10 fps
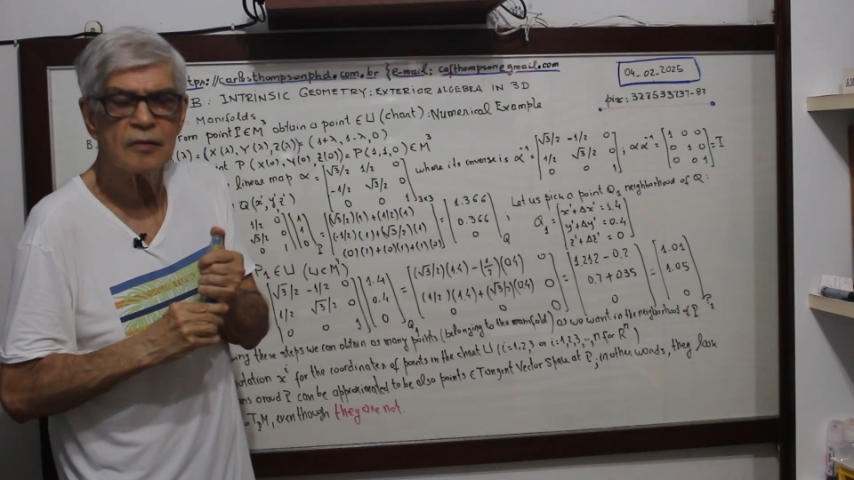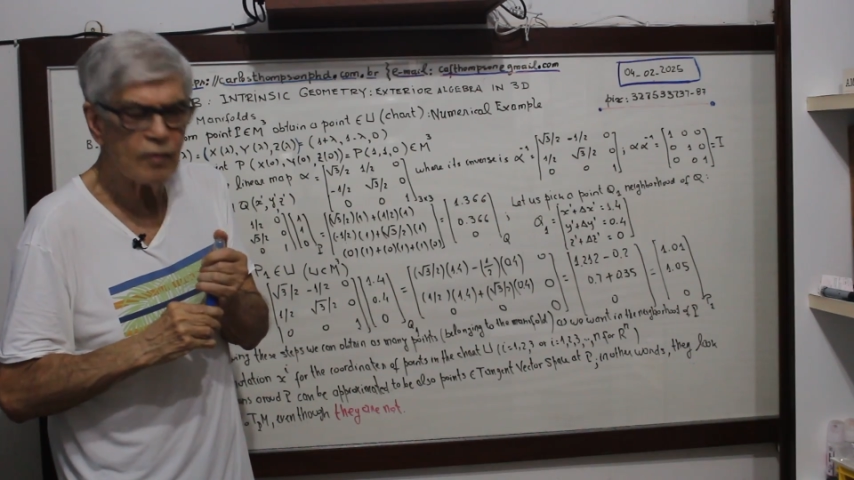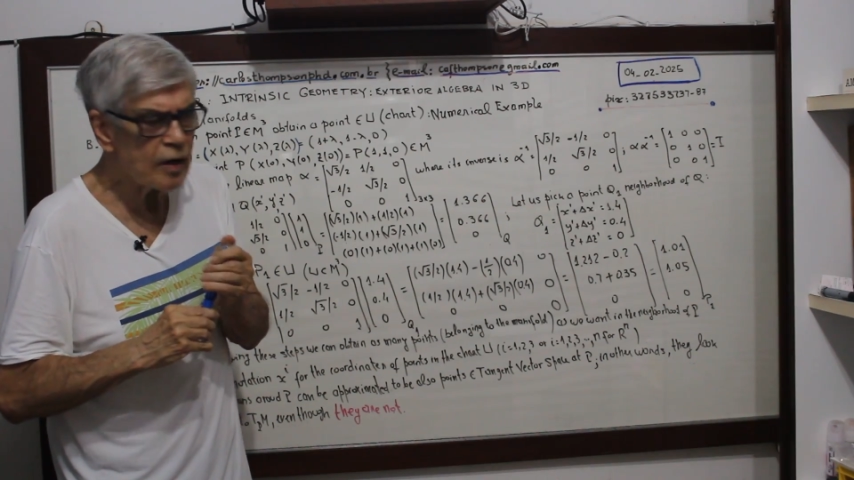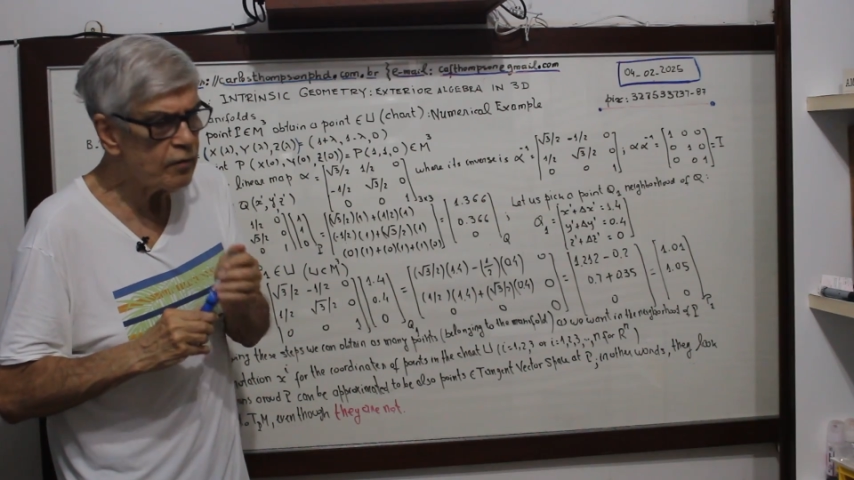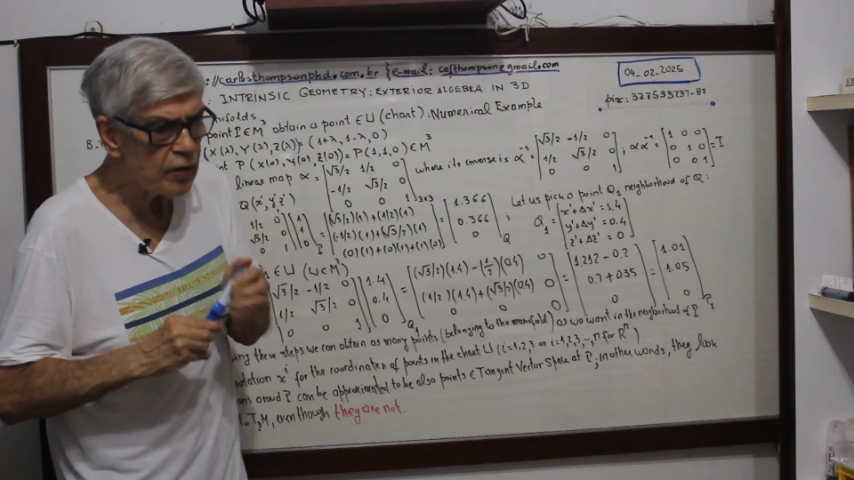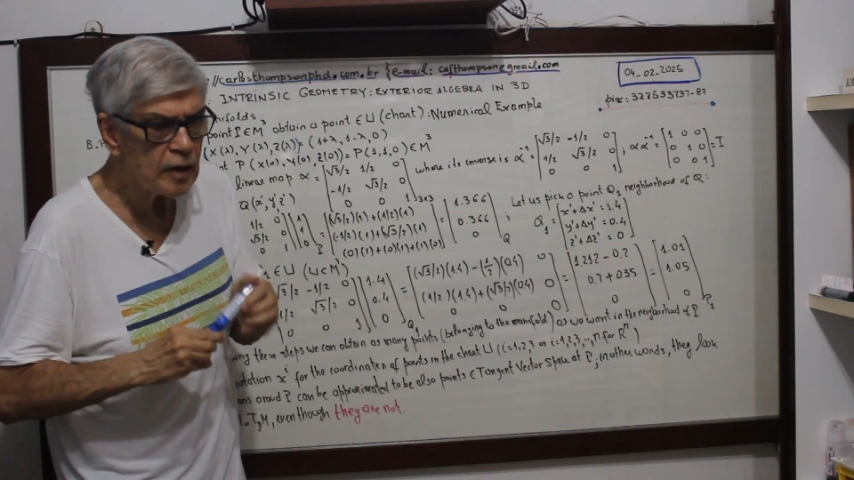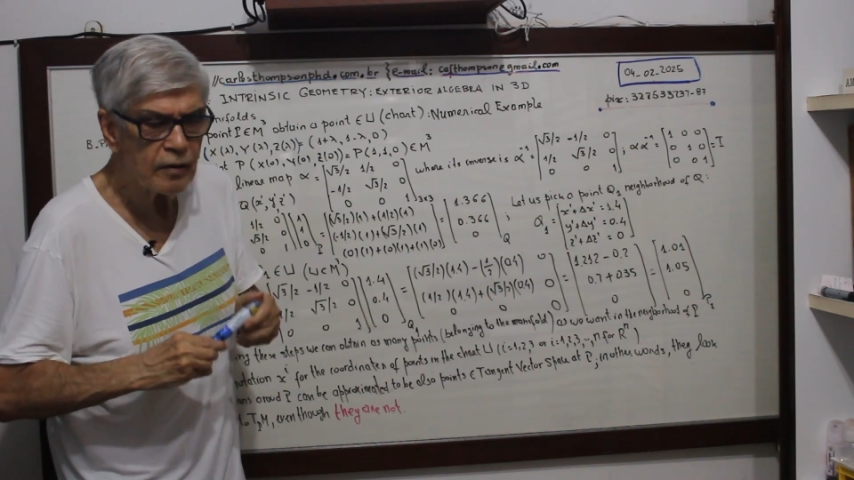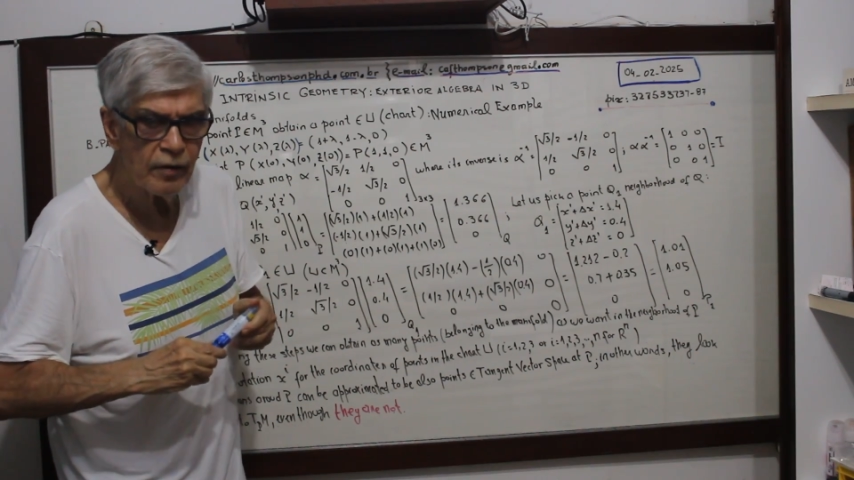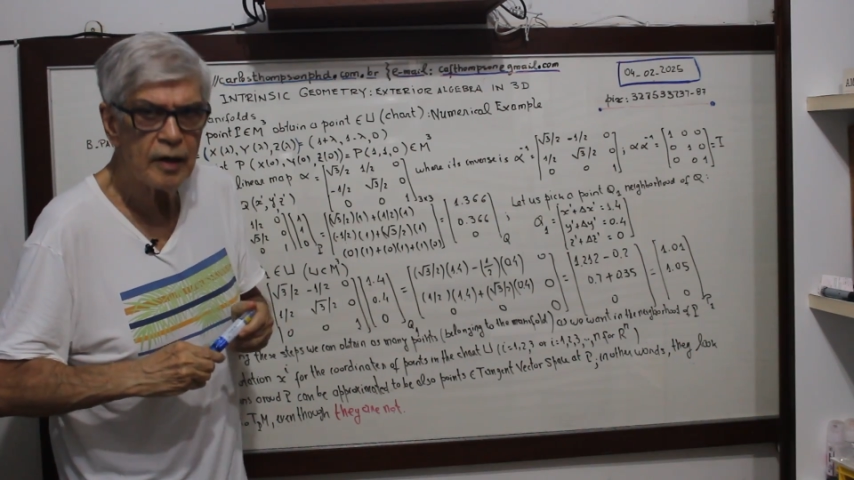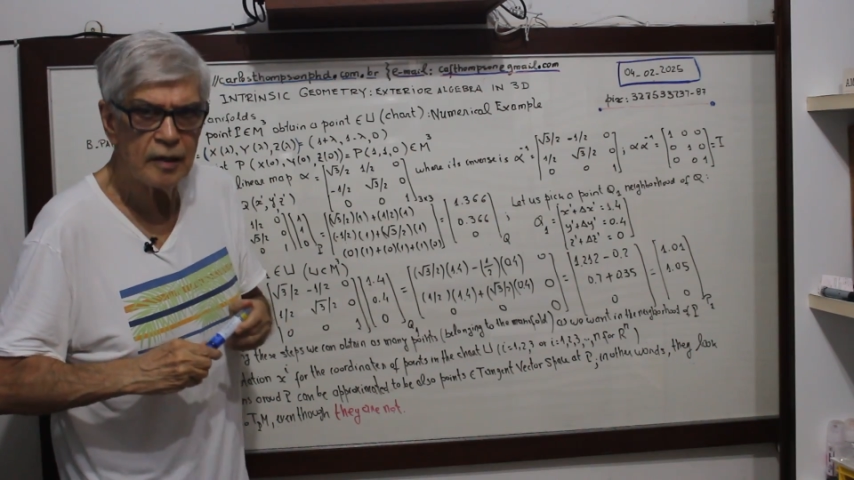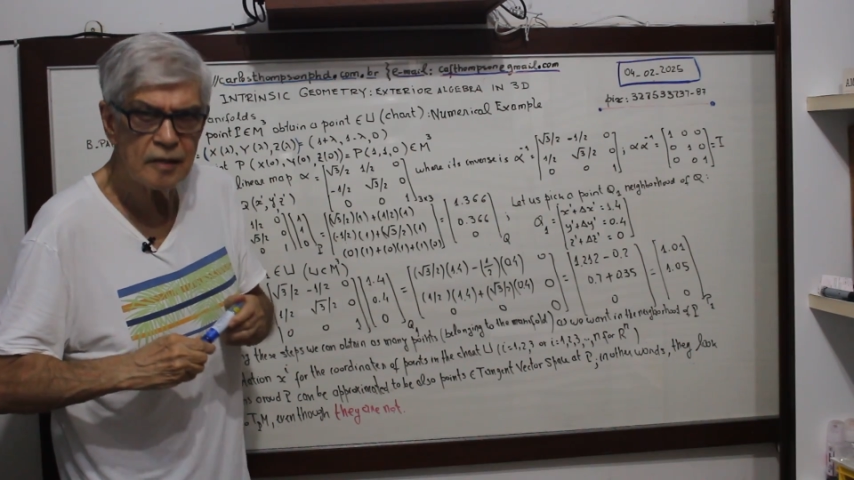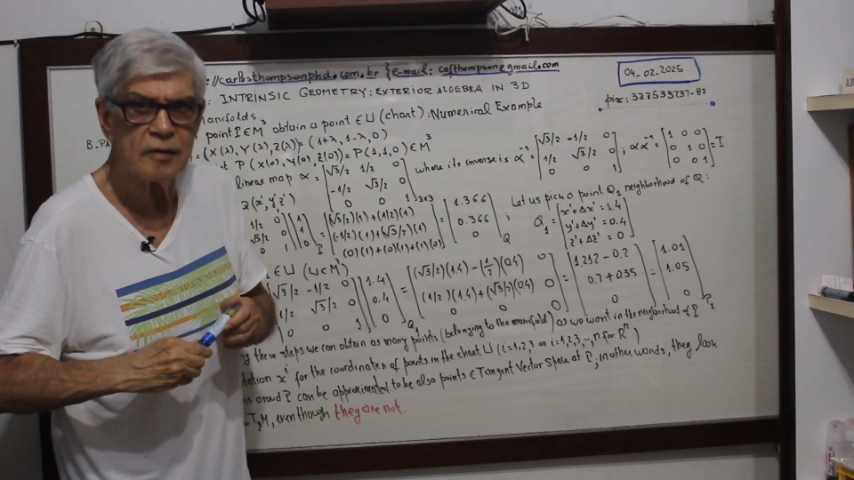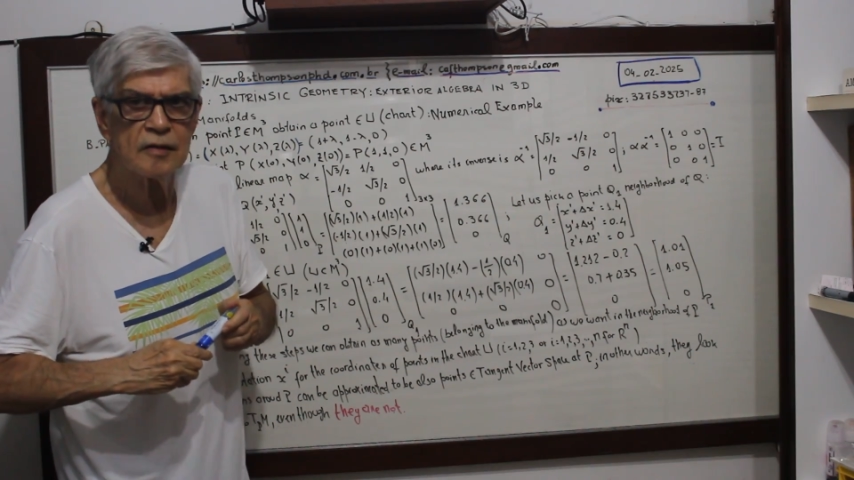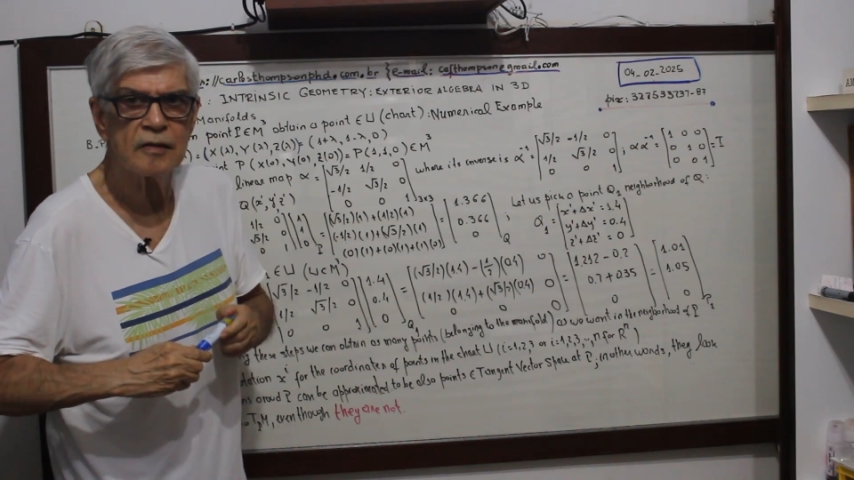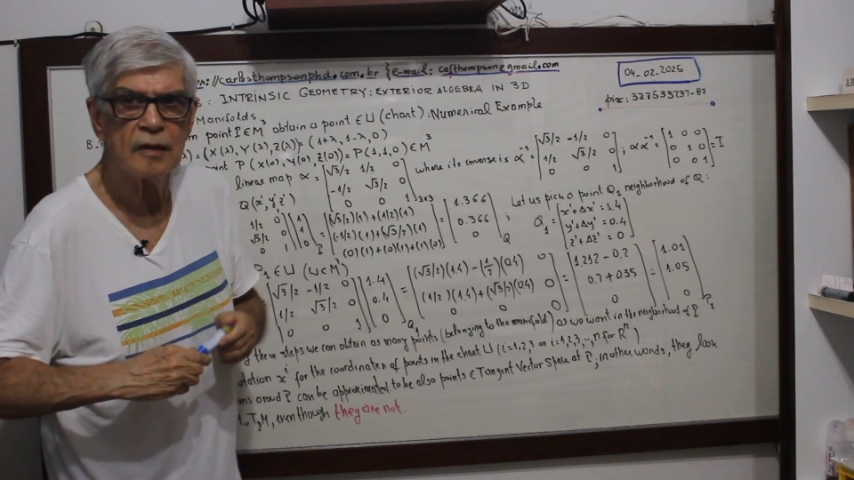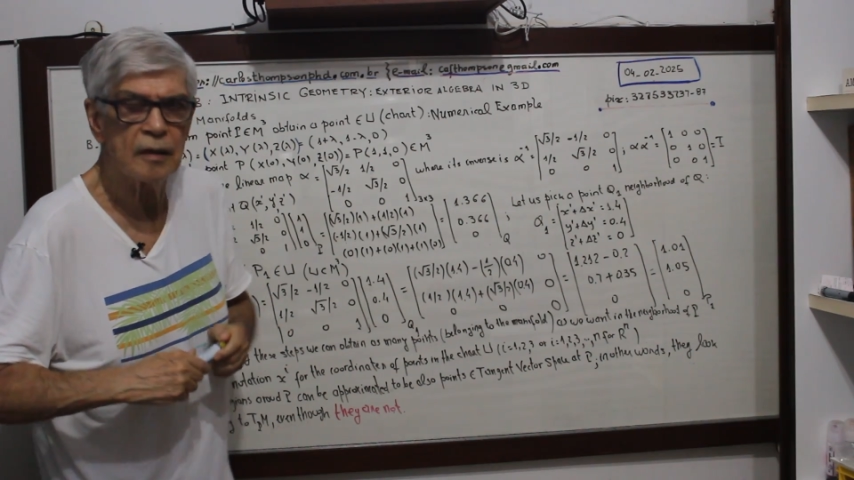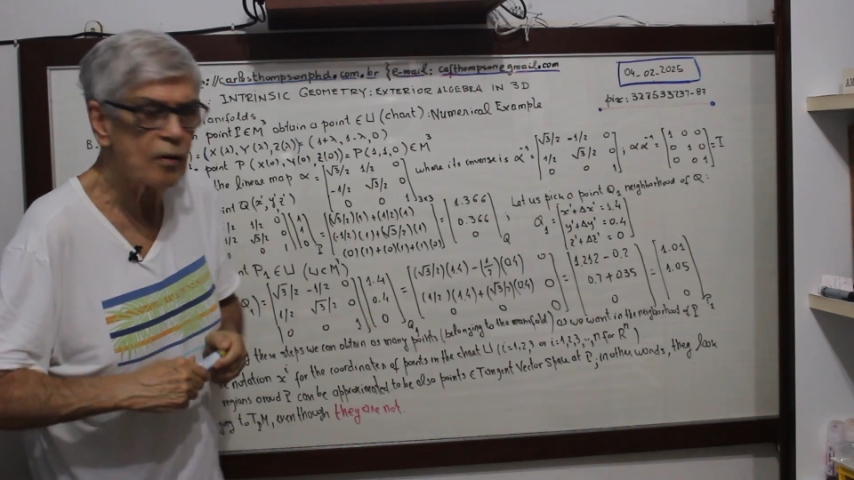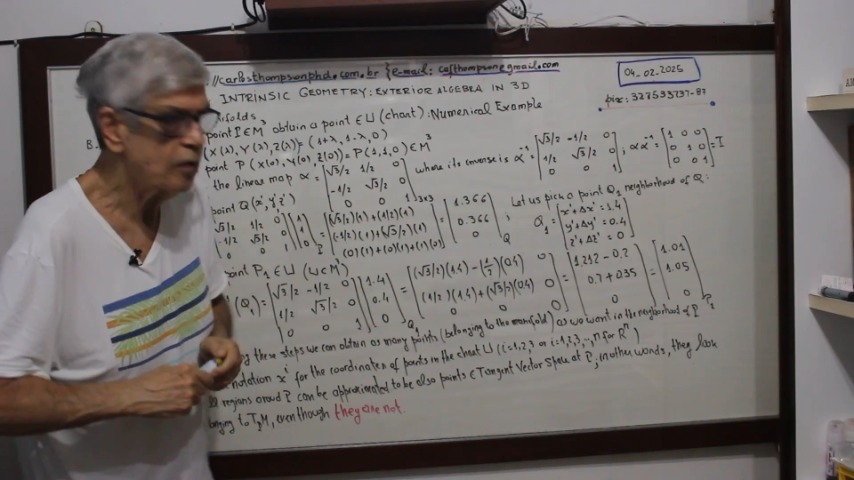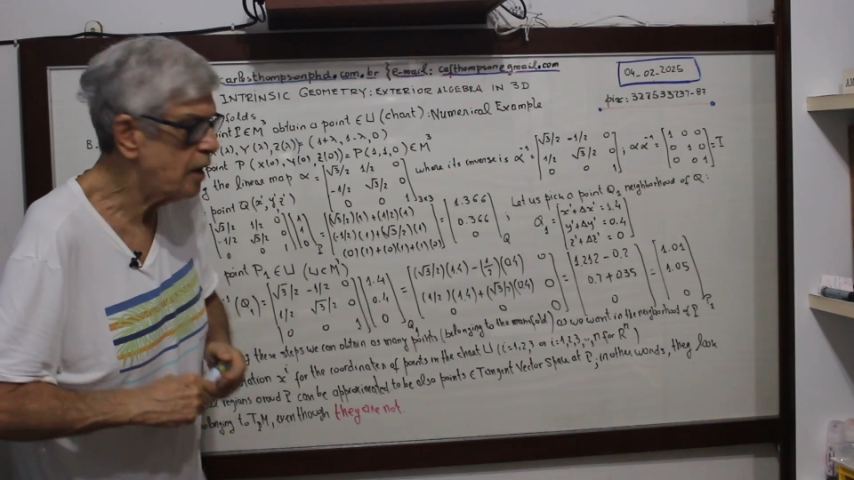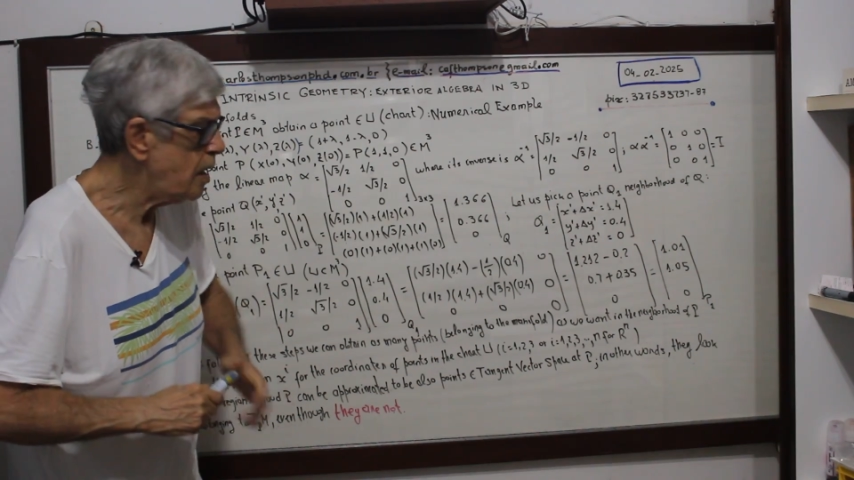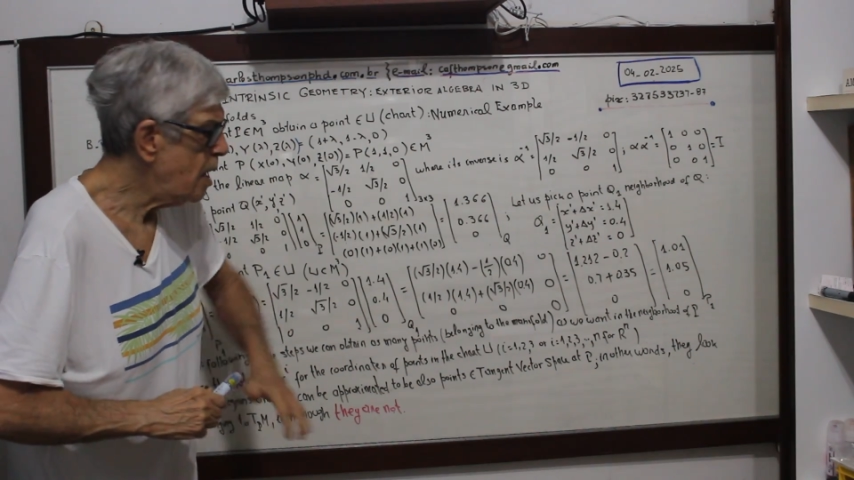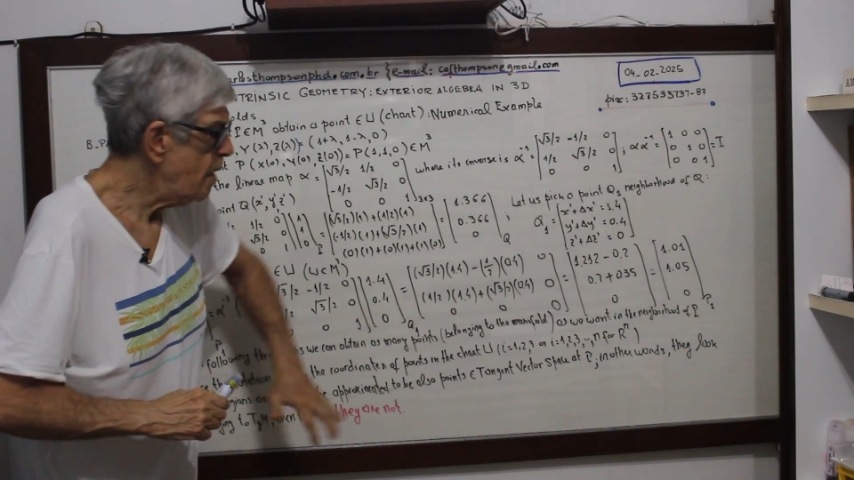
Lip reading: It's very, very interesting. Okay.